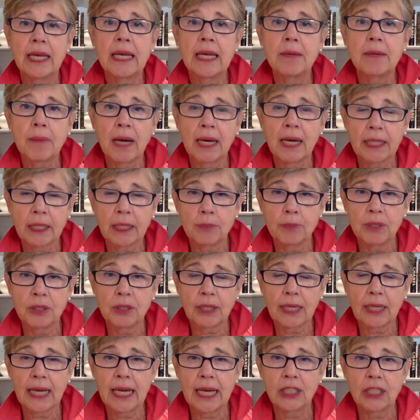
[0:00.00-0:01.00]
in my
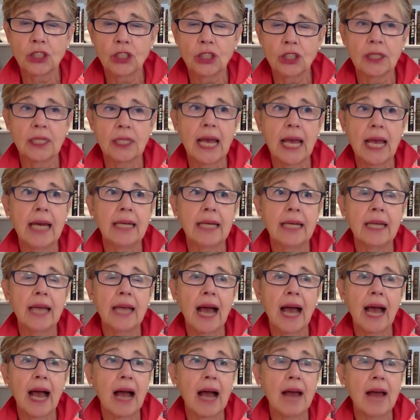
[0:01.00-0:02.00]
communication,
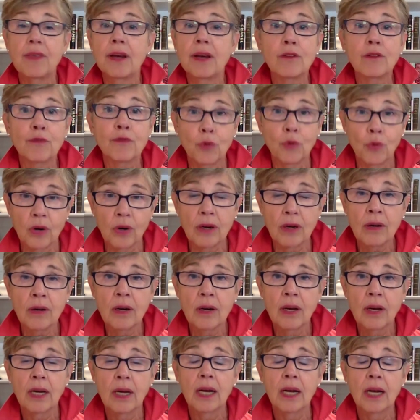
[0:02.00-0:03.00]
and I therefore